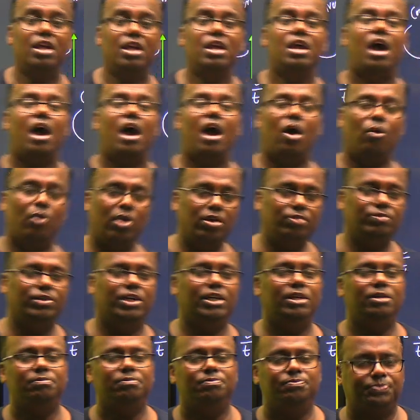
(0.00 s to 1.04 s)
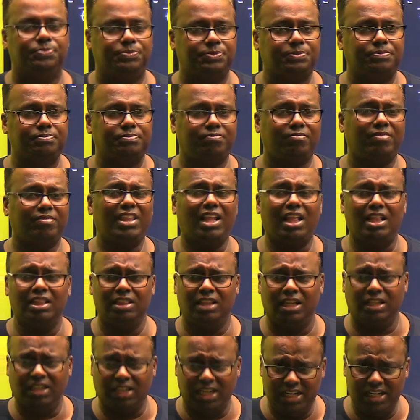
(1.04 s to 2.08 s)
However, the
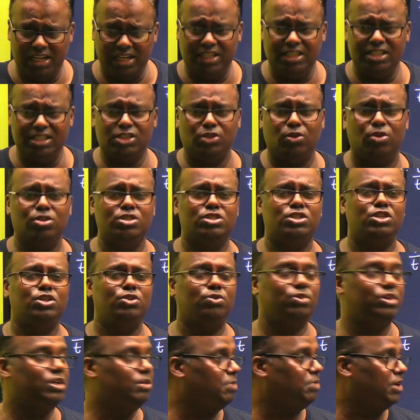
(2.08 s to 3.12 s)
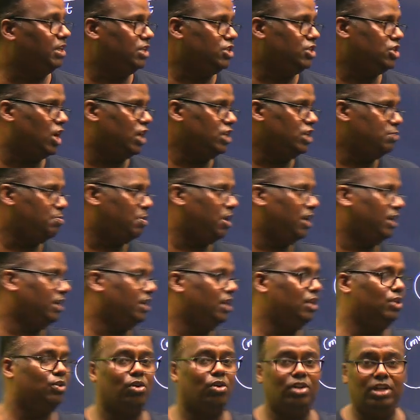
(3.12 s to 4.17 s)
current is constituted by the charged particle
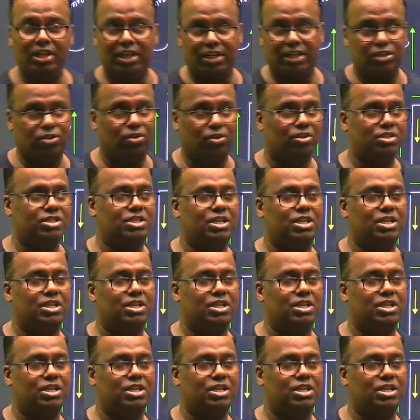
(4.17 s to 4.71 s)
called electrons,